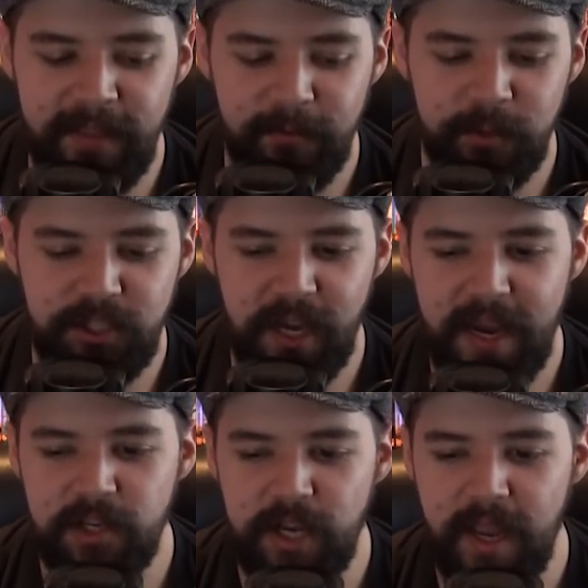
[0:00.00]
think with
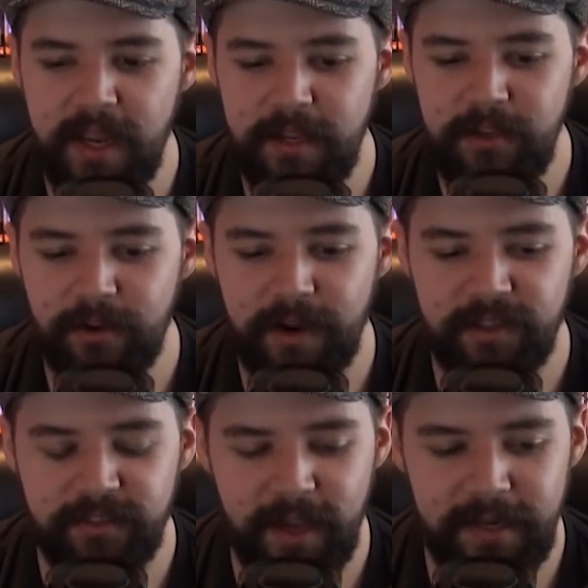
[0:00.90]
JJ, you're
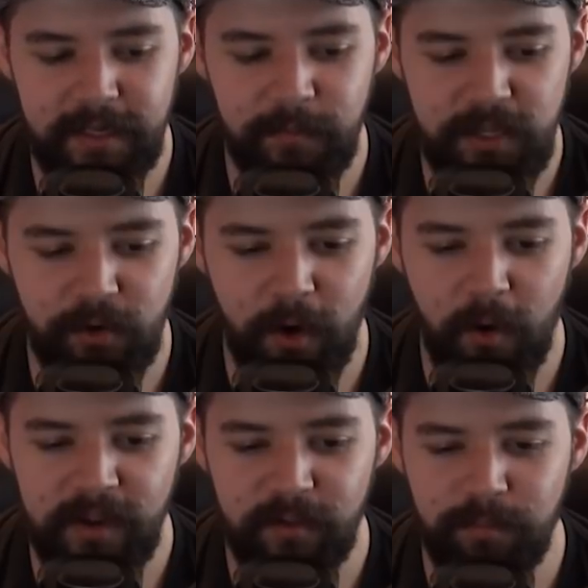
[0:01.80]
excited, but you're
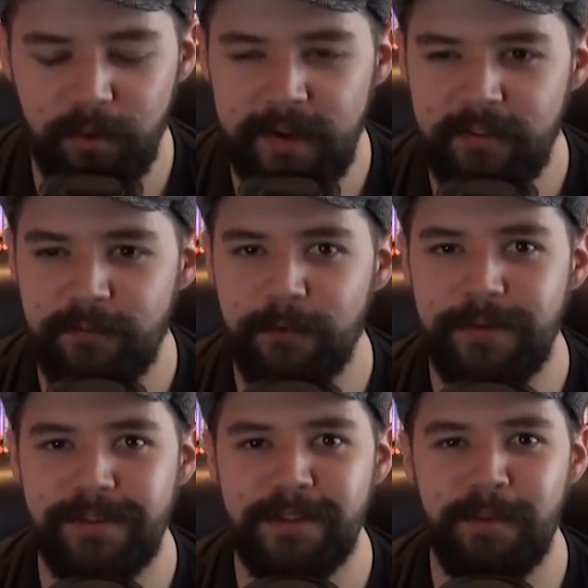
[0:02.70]
always braced for
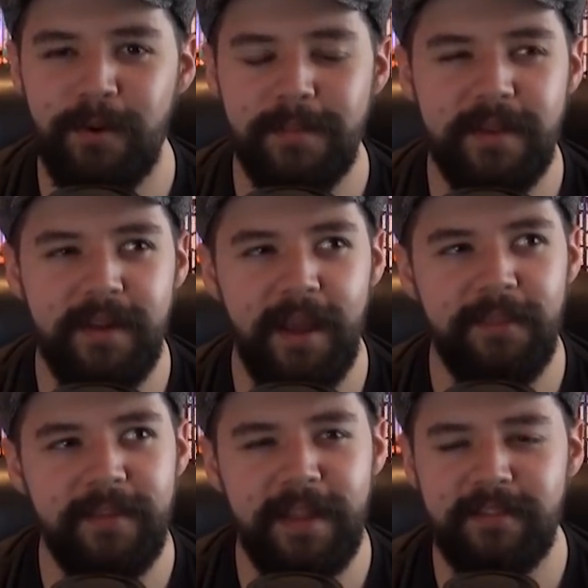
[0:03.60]
disappointment. I
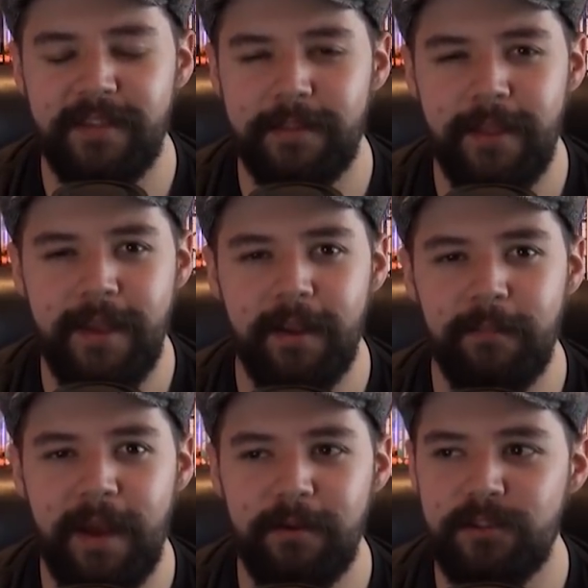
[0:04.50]
think that's the thing
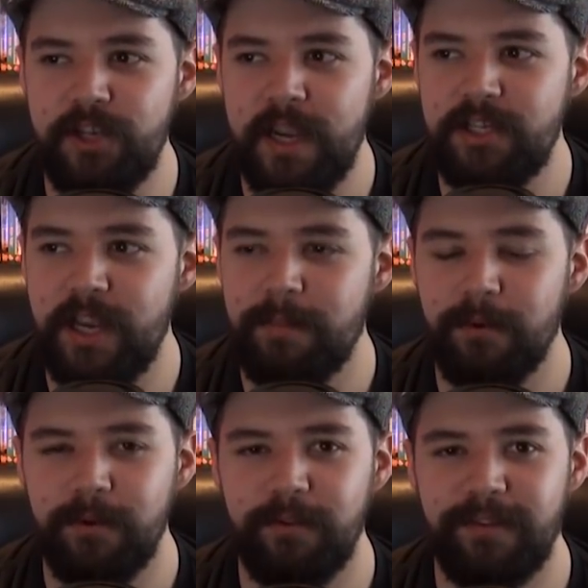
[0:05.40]
about JJ
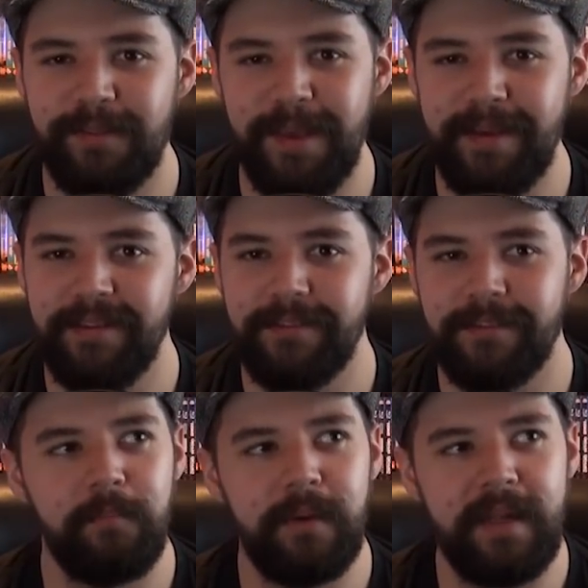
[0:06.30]
produced
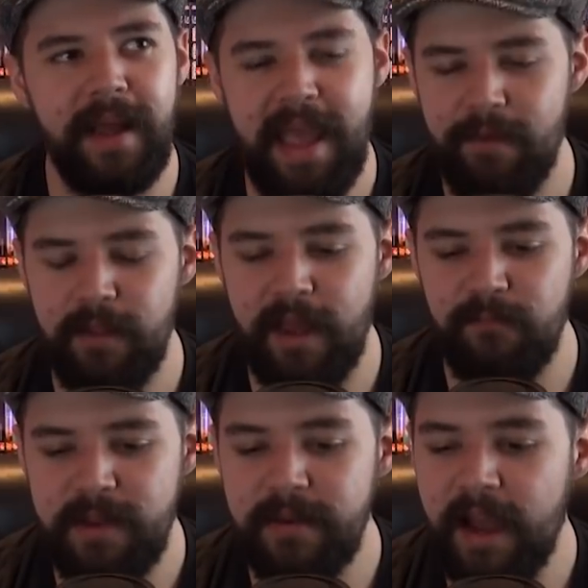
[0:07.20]
things. But
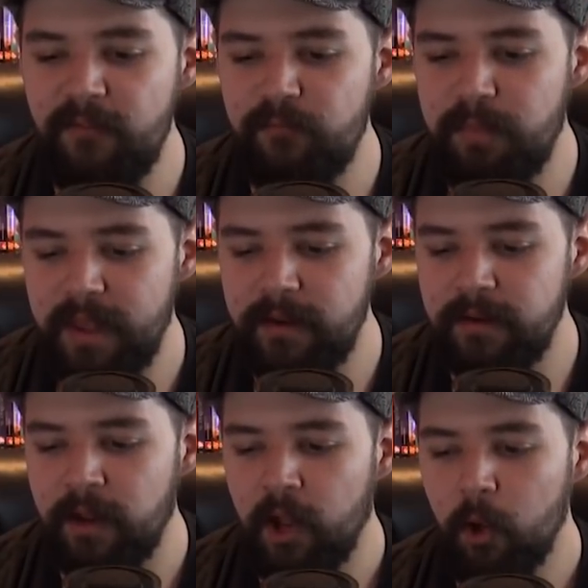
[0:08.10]
I've
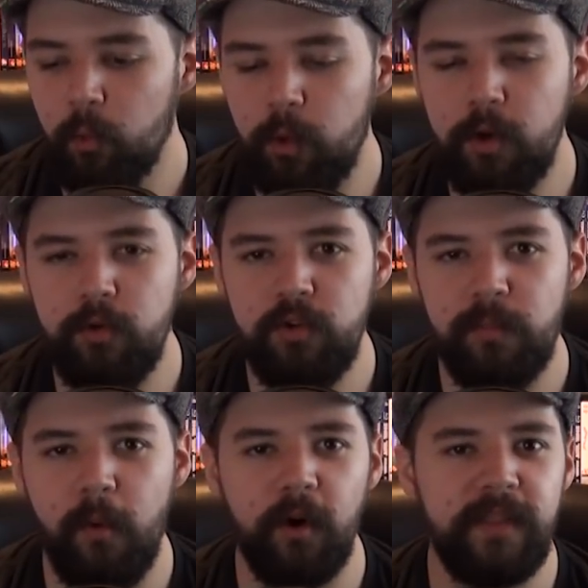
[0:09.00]
been
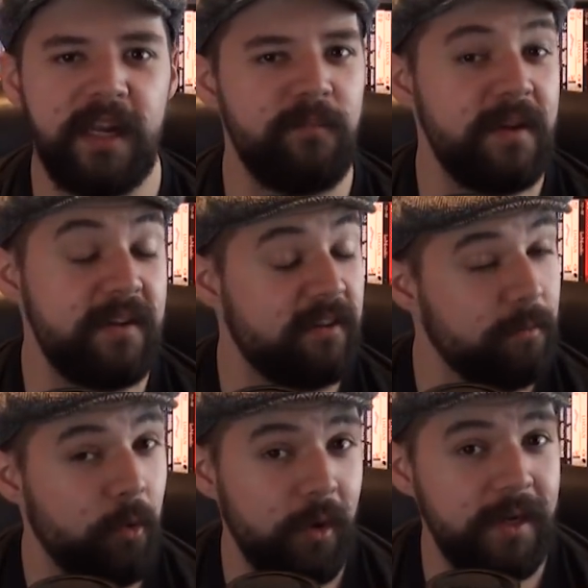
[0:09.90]
wooed more than I've been
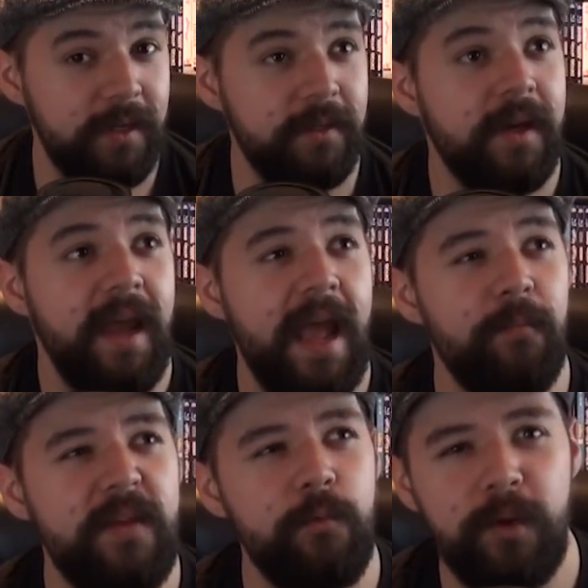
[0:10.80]
disappointed.
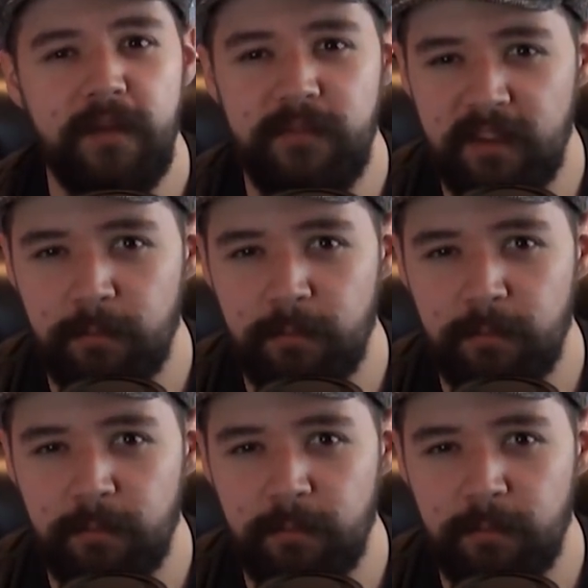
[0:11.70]
And even when I've